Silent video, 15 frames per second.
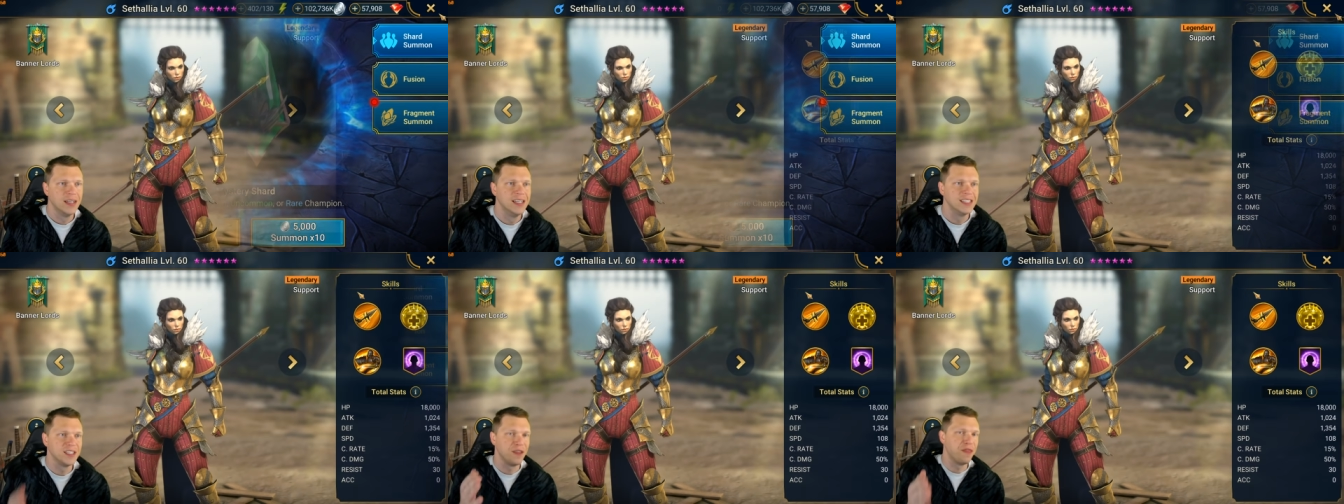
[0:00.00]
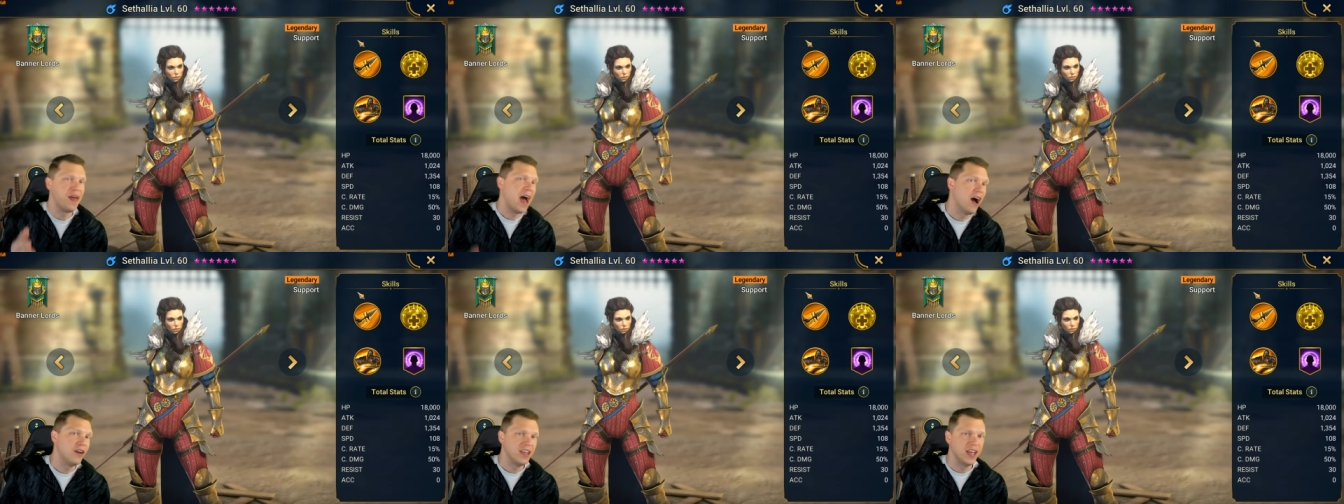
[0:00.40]

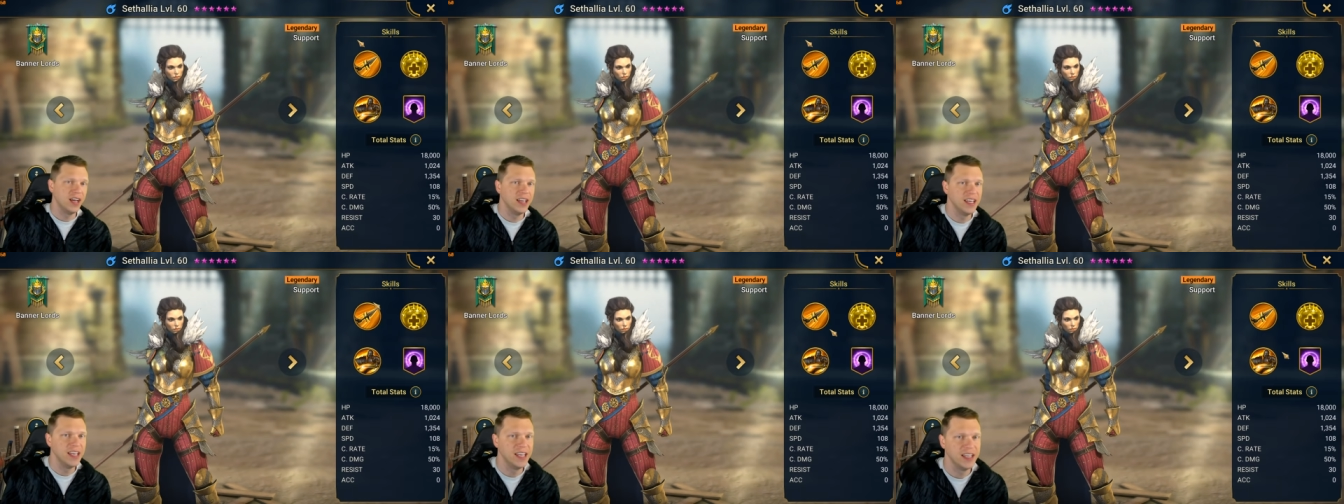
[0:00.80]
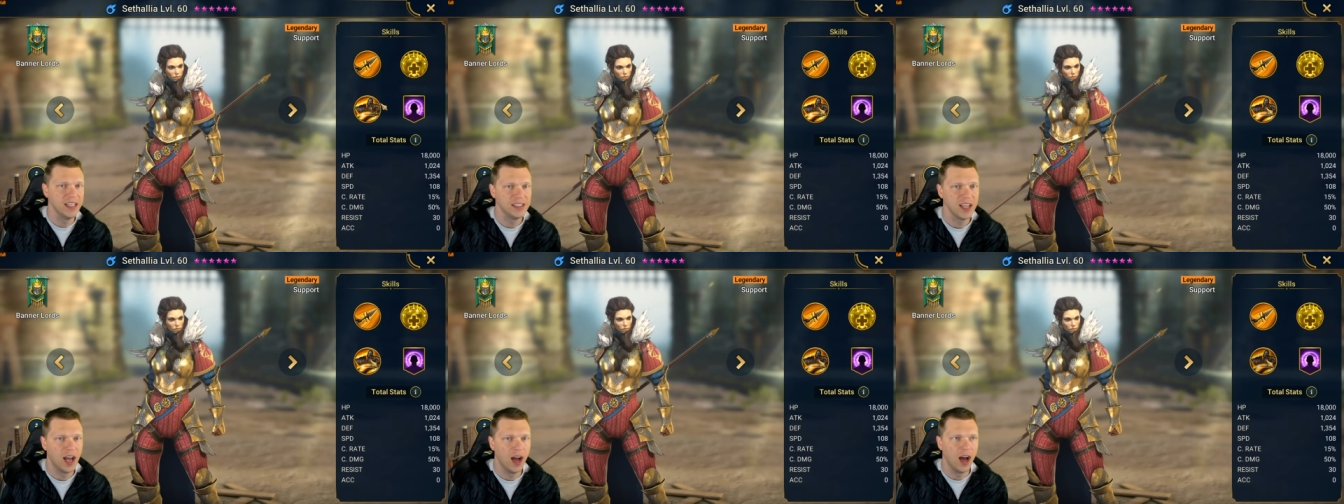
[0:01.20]
Sethalia
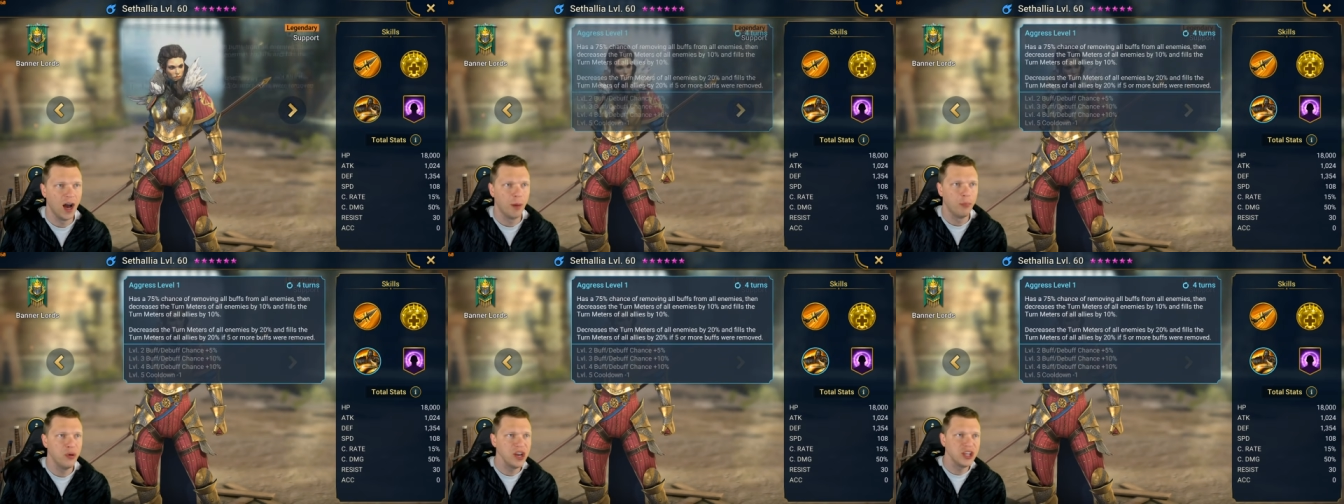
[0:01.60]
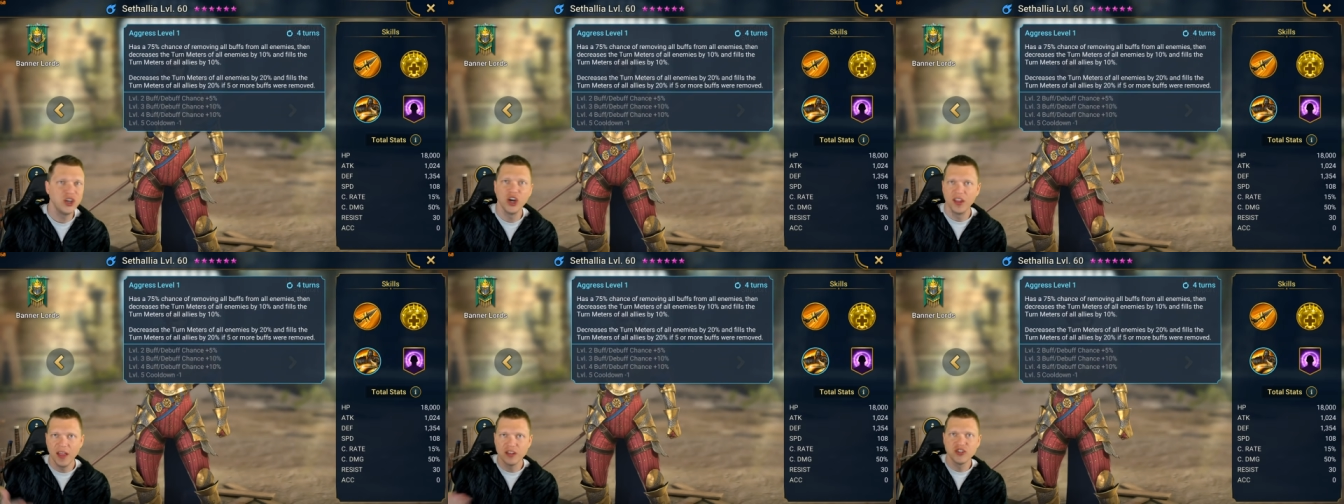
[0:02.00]
is a, a, pretty
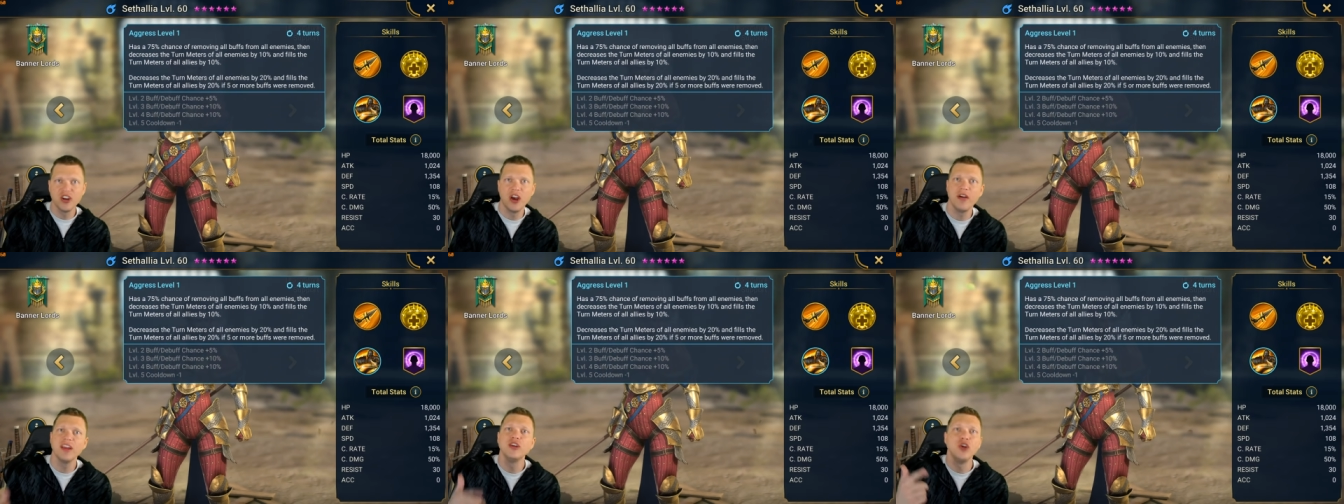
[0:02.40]
good legendary,